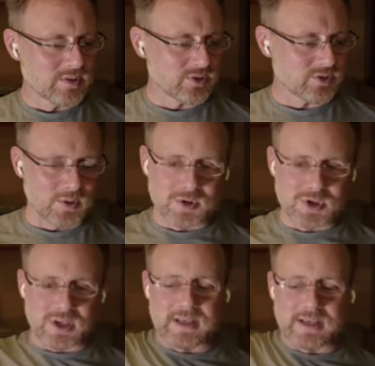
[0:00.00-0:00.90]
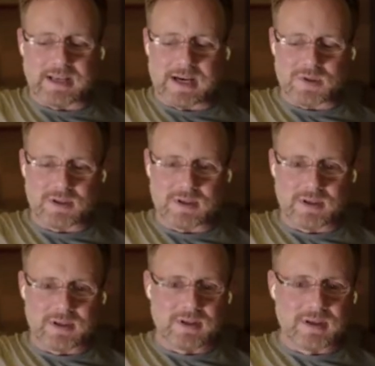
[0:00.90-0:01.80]
so check it out.
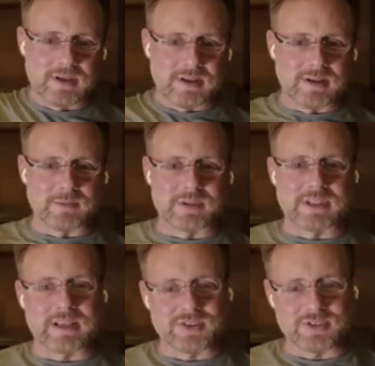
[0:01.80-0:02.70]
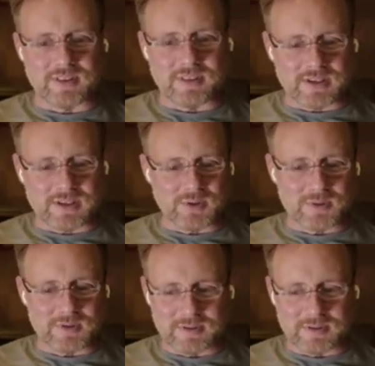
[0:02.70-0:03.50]
With that, I say thank you.